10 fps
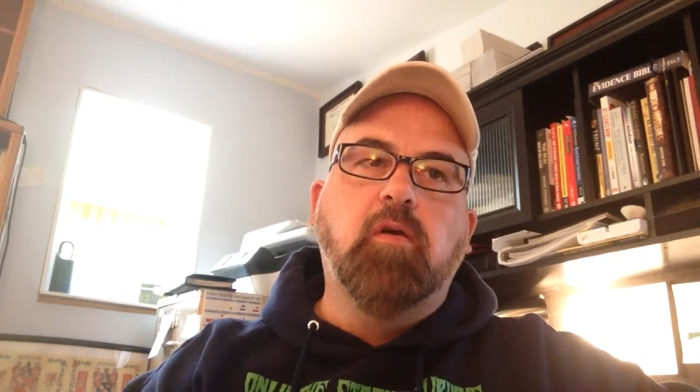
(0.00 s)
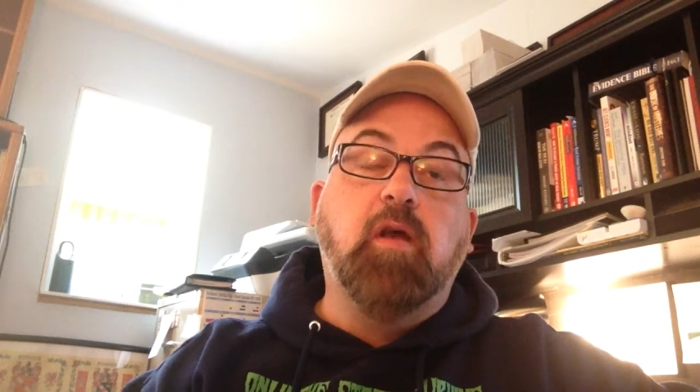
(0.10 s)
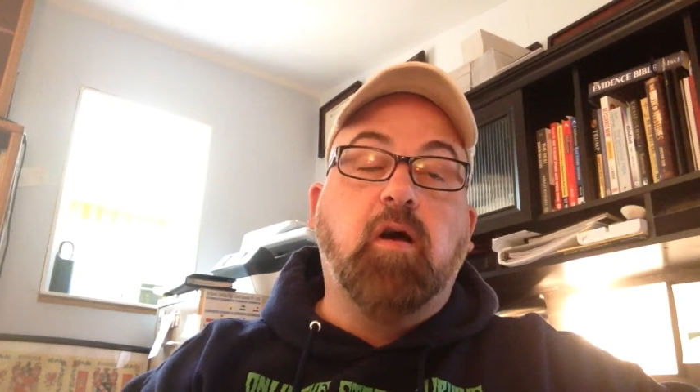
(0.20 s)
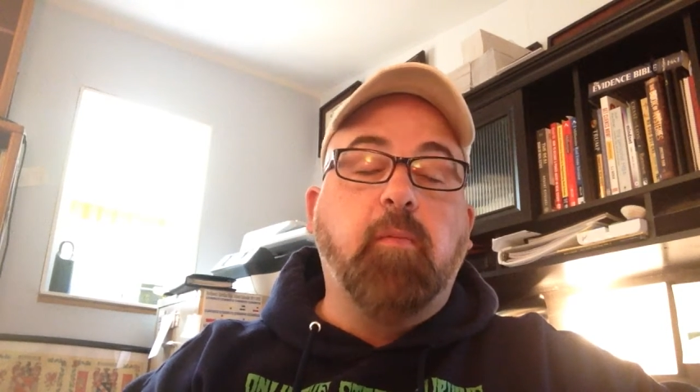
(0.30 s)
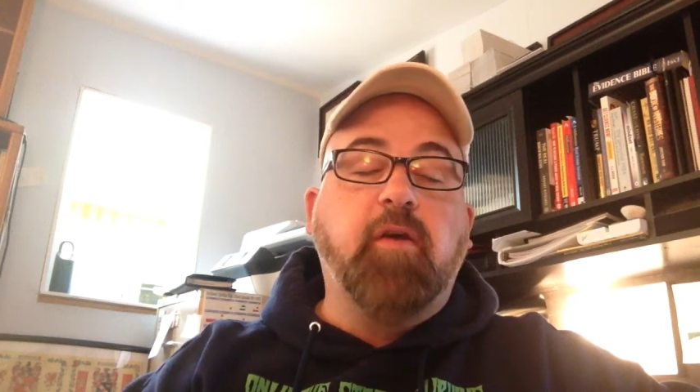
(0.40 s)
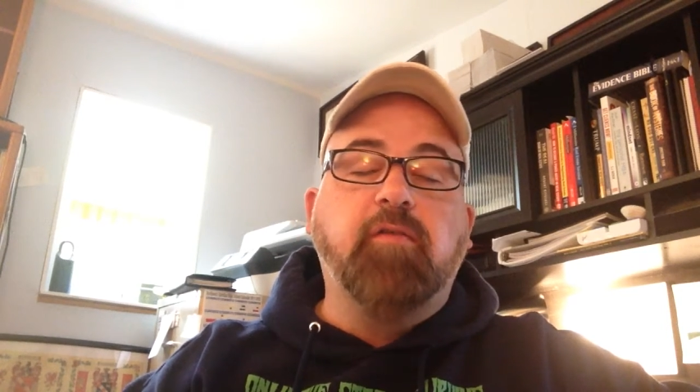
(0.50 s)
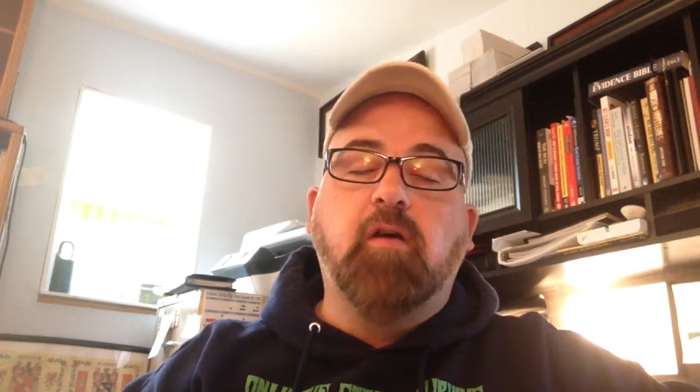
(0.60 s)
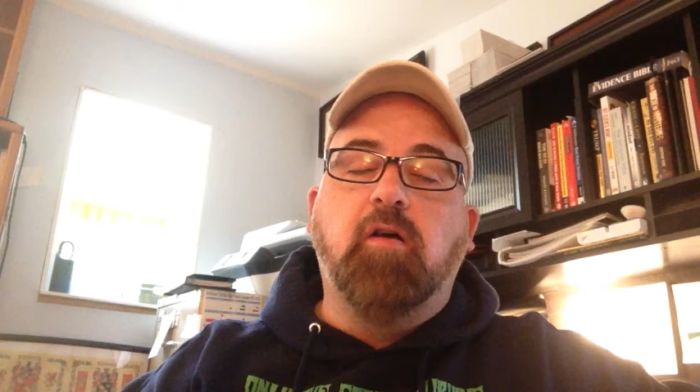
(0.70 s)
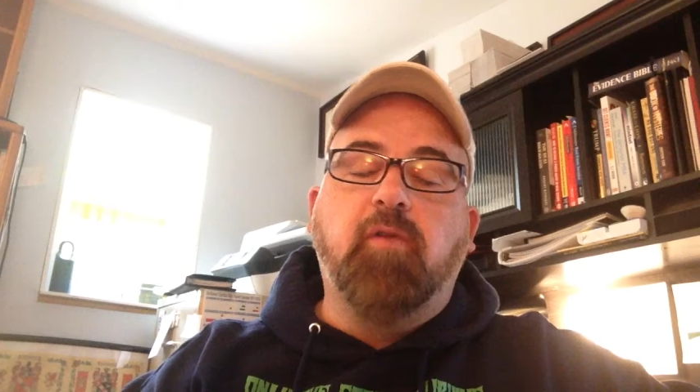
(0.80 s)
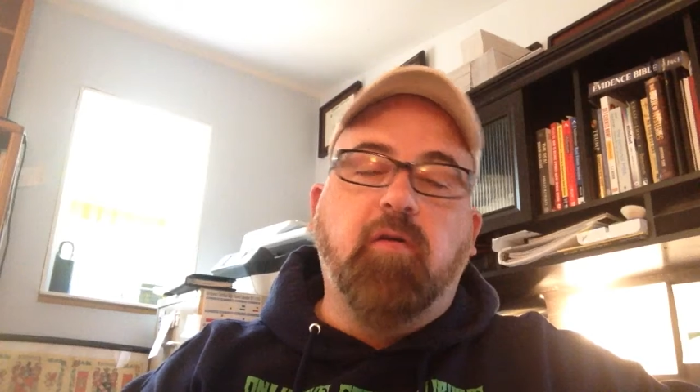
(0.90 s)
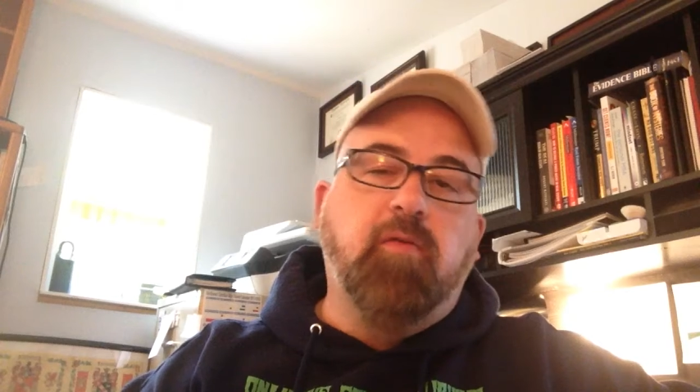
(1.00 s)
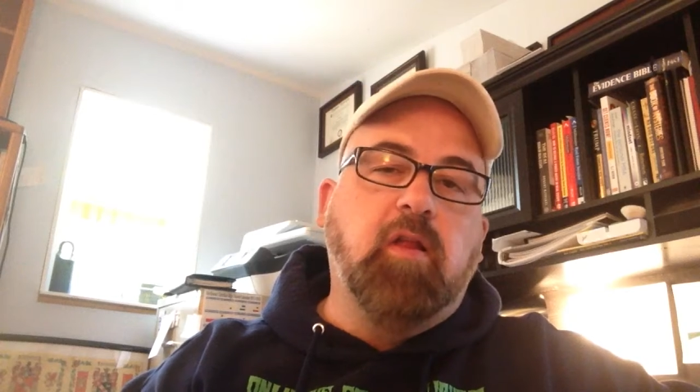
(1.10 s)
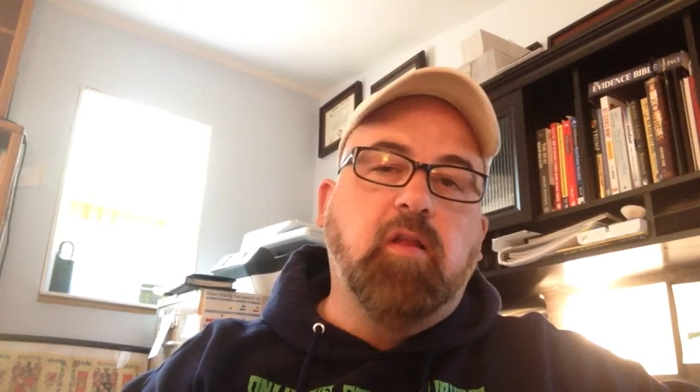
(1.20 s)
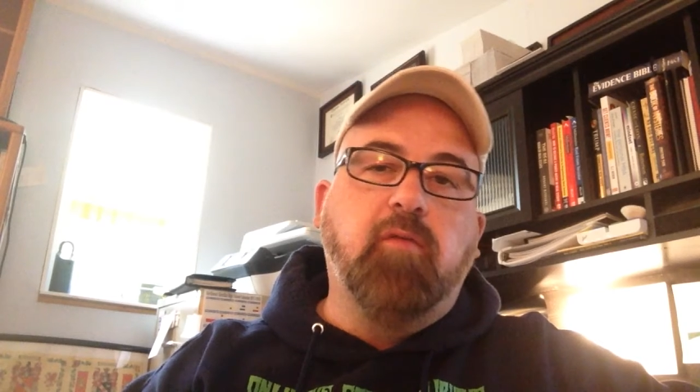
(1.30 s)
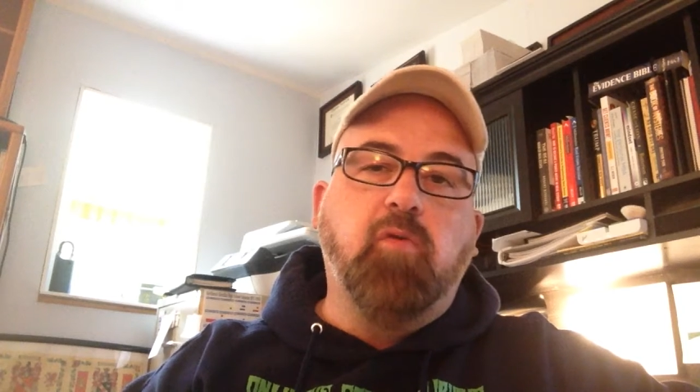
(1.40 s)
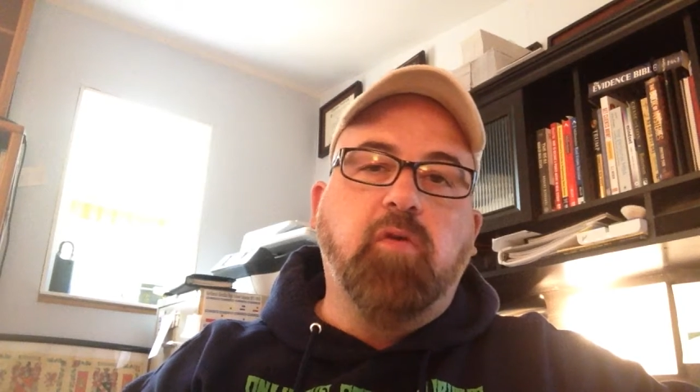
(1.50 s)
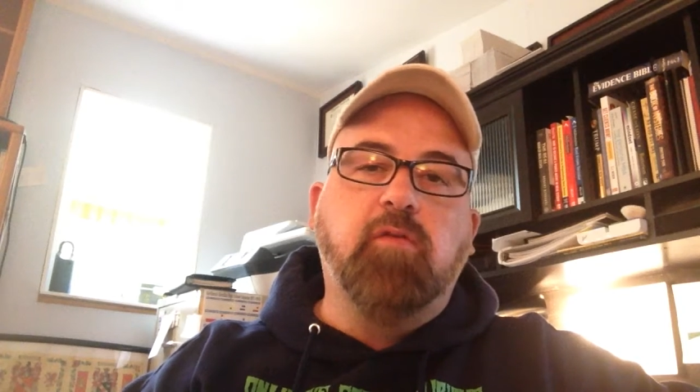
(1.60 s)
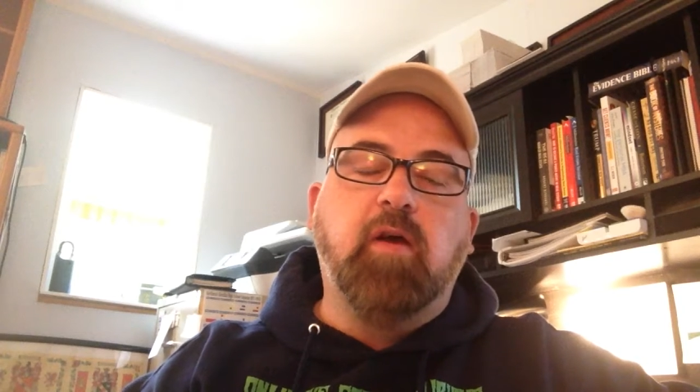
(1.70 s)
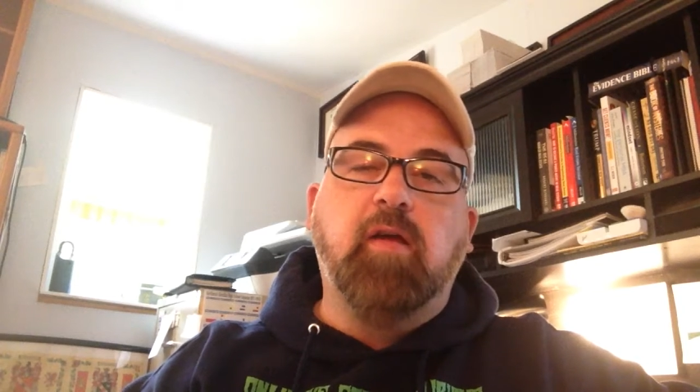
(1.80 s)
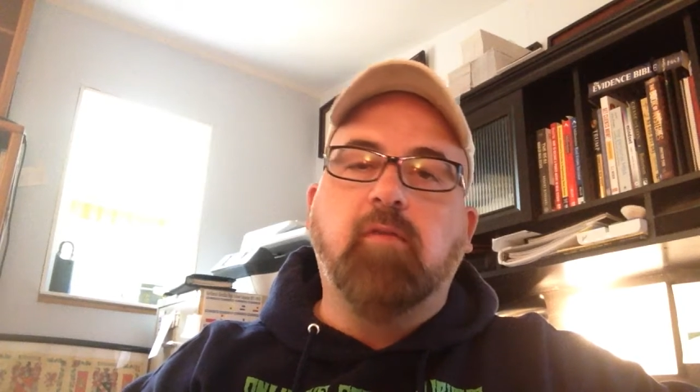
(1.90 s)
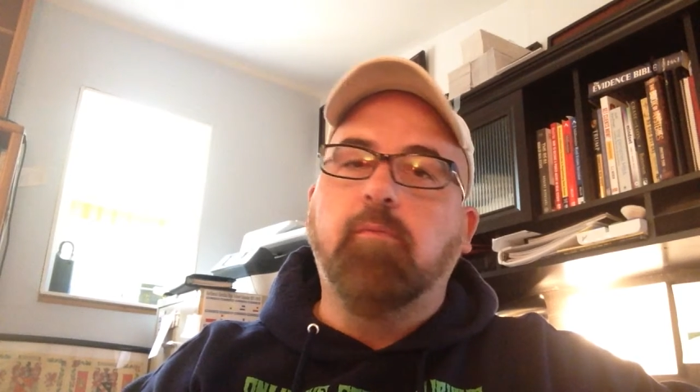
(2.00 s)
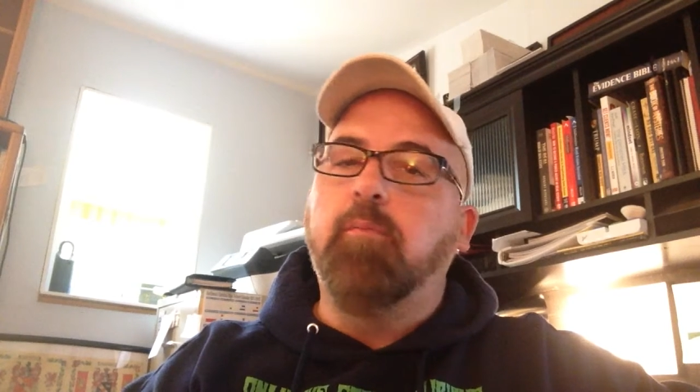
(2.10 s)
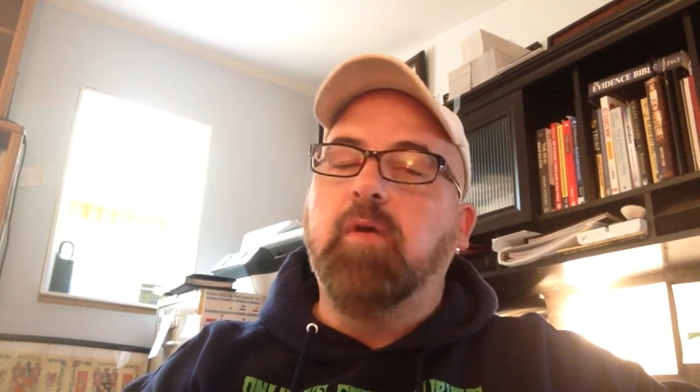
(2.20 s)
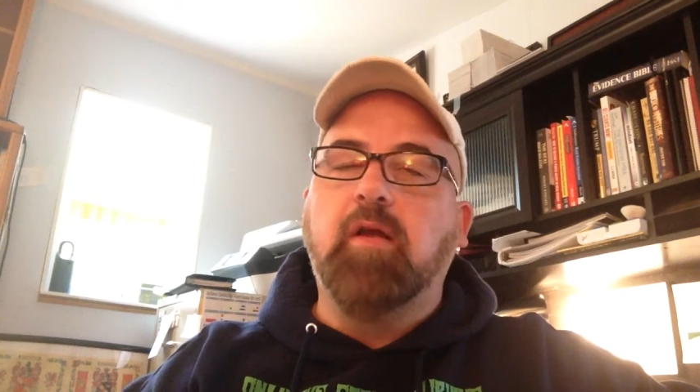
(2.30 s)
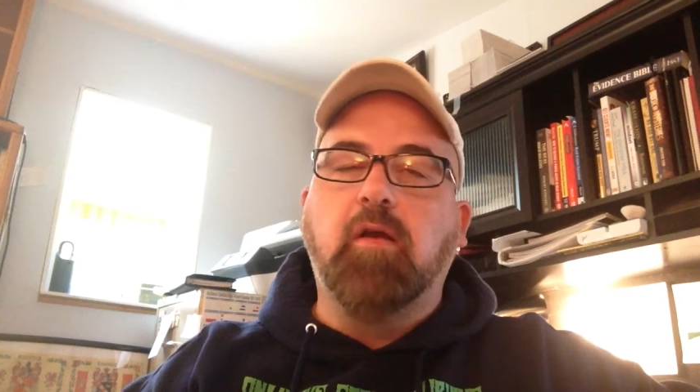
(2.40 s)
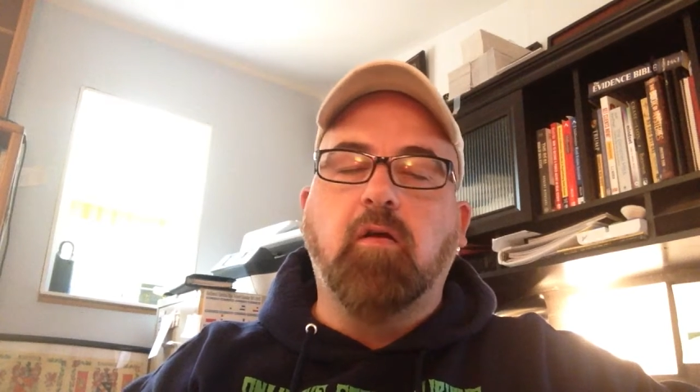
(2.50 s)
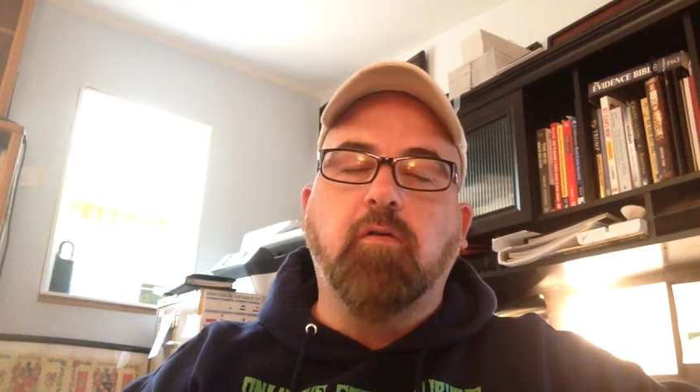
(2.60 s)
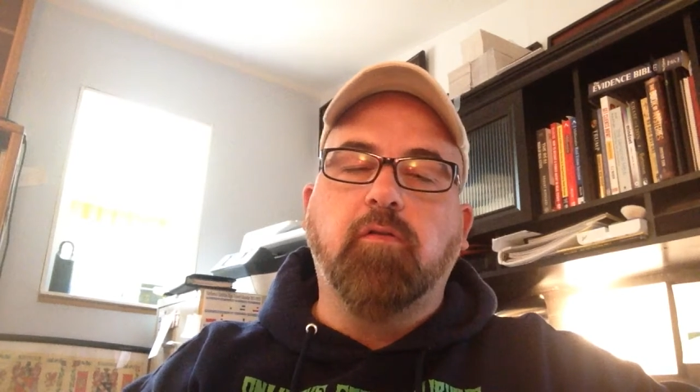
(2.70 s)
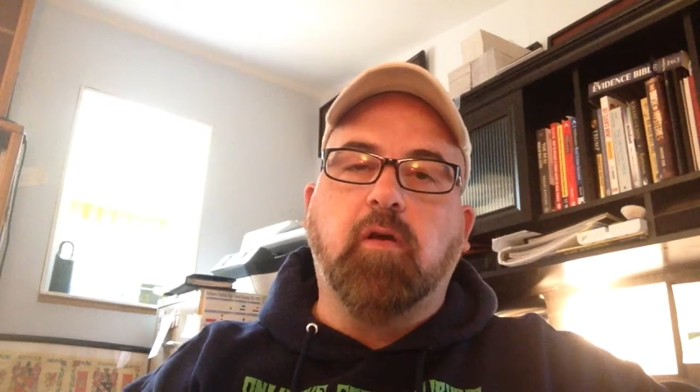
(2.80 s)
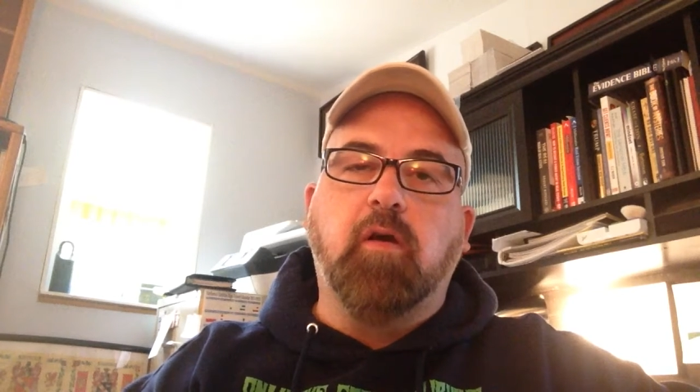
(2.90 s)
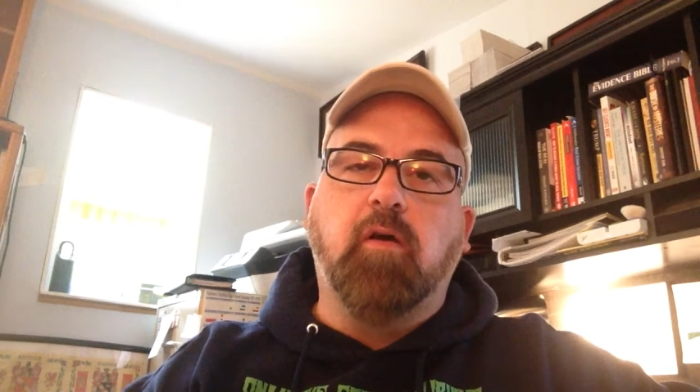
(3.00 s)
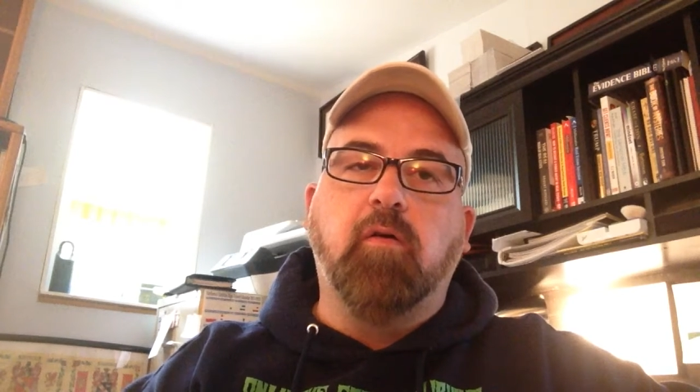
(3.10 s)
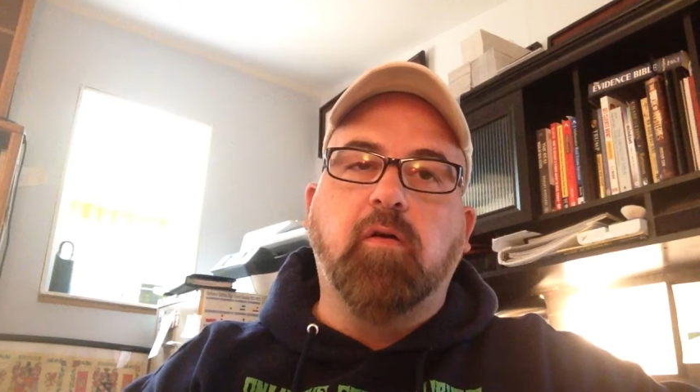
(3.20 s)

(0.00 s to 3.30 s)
Now, I fell in love with science many years ago.